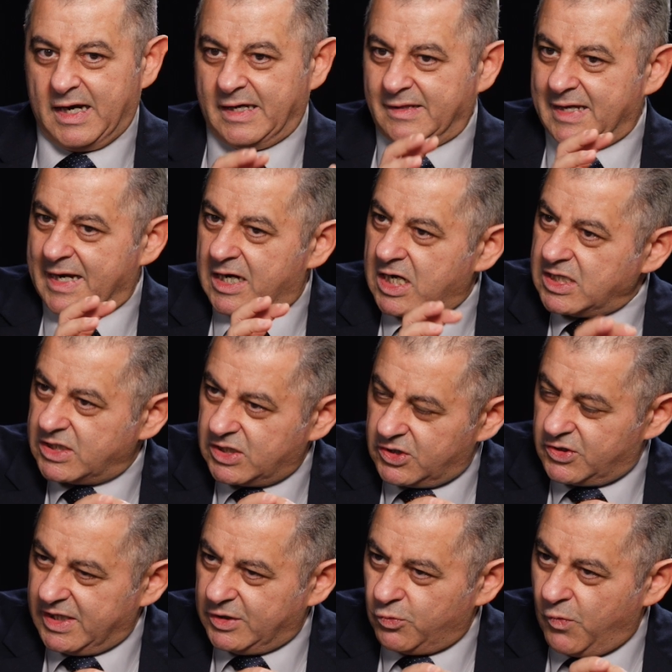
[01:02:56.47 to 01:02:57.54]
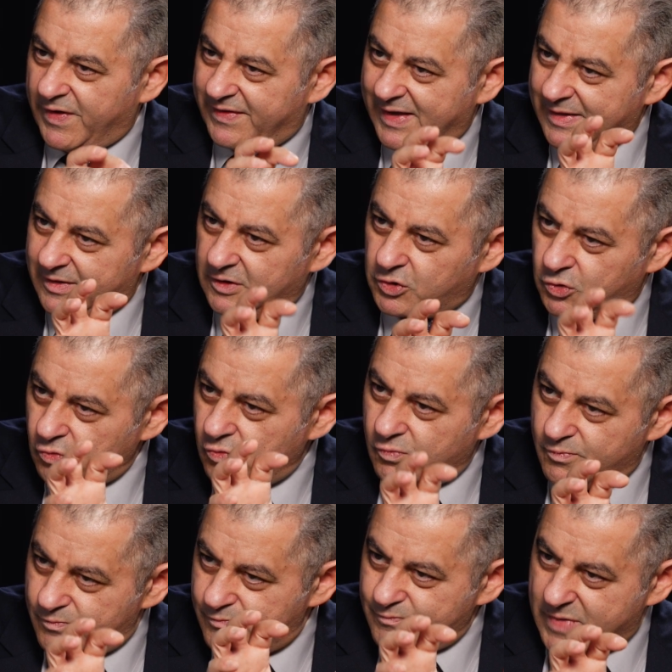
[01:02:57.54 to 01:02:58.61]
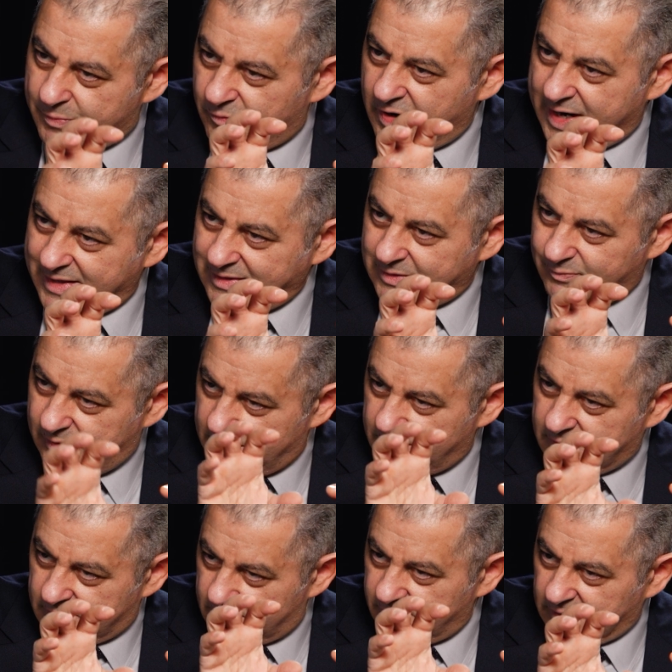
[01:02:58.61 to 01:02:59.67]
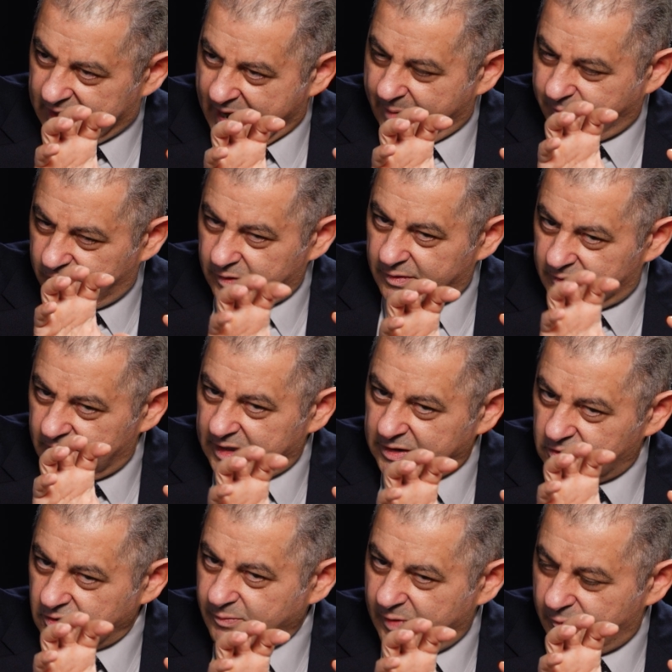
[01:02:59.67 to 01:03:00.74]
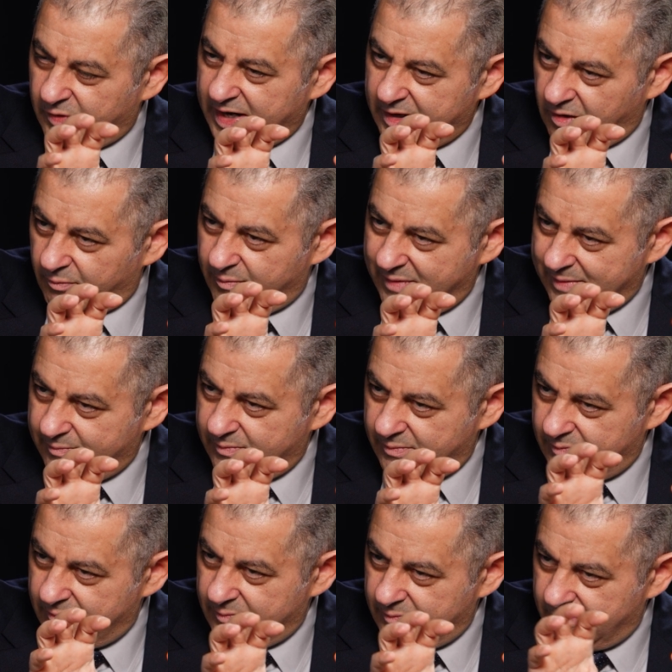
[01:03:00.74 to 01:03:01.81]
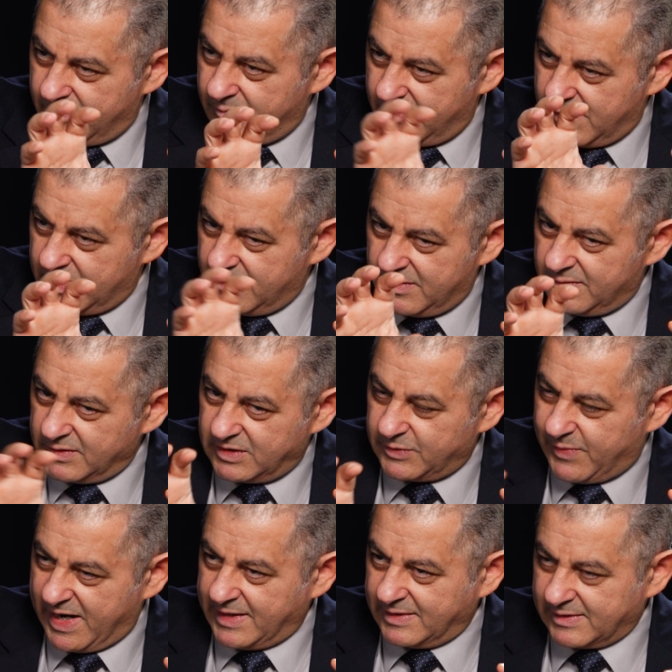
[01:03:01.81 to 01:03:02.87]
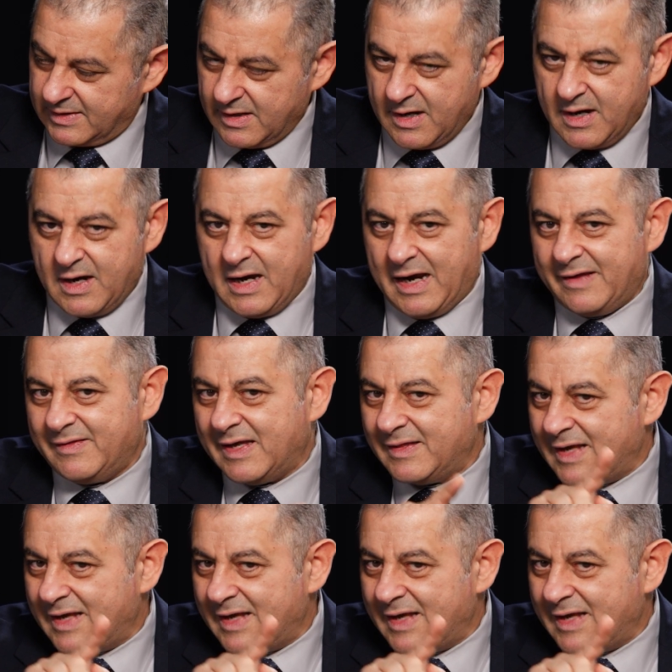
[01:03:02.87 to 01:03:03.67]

and they concentrate within the two membranes, the gap, the intermembrane space, and